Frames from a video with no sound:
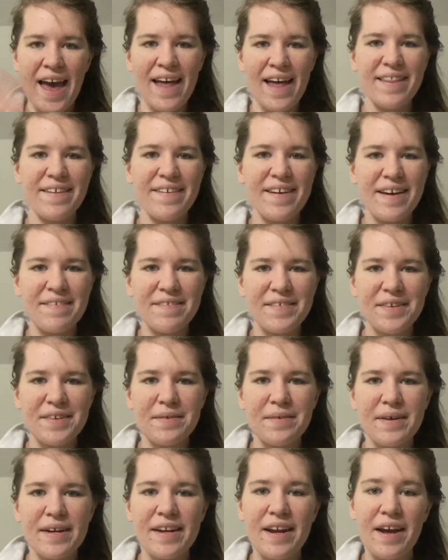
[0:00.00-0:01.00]
Hello
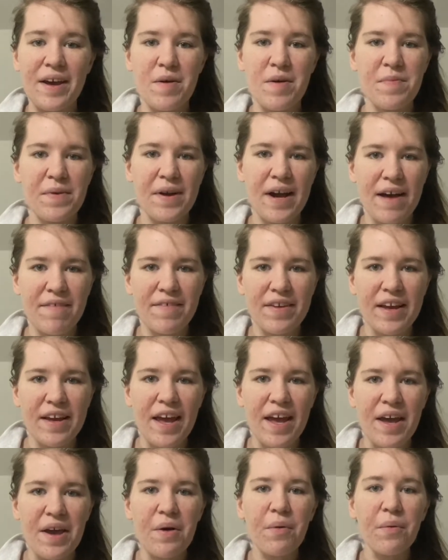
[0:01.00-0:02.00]
everyone, I hope you're having
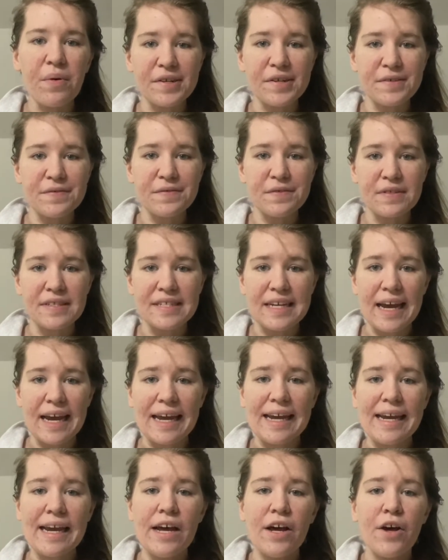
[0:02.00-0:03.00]
a wonderful
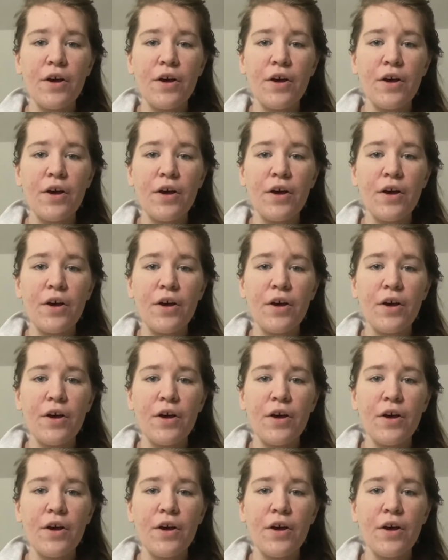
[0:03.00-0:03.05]
day.